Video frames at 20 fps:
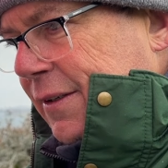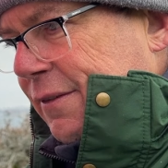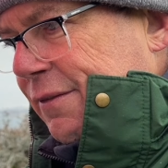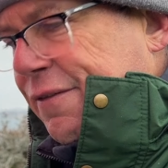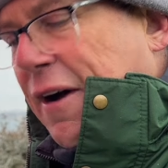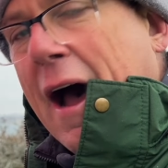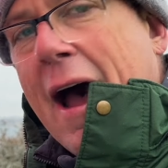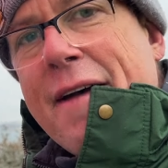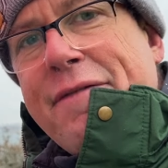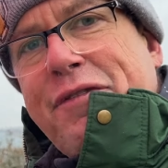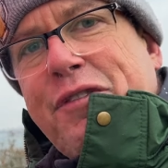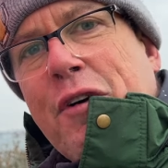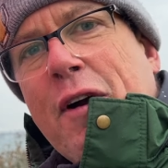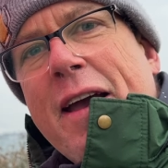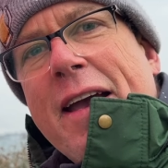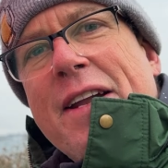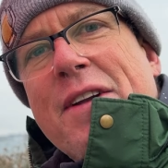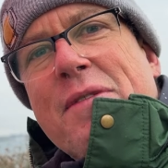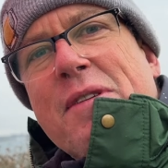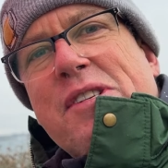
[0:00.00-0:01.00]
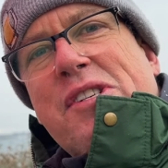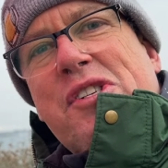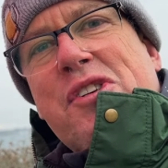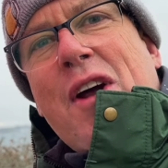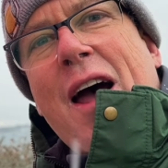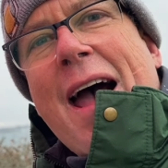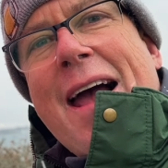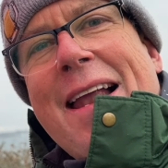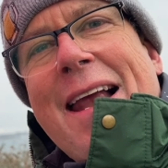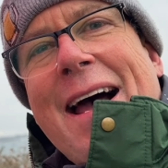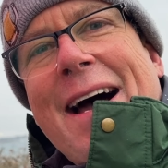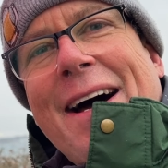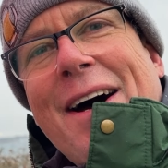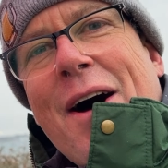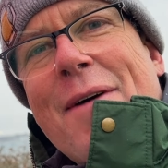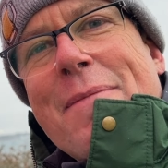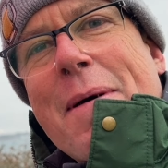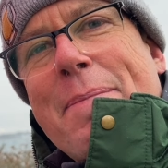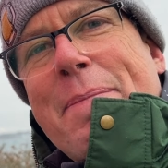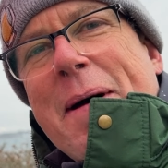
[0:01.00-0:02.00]
Five, three into Australia
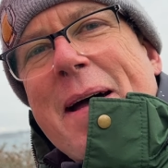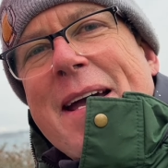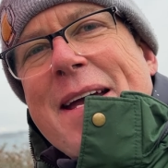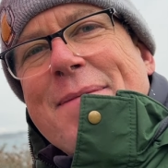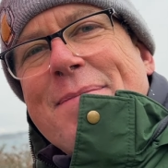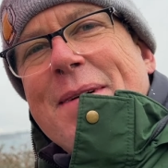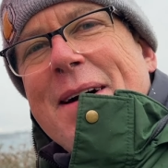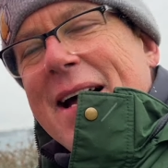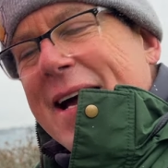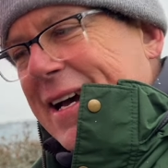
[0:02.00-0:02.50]
on the beam.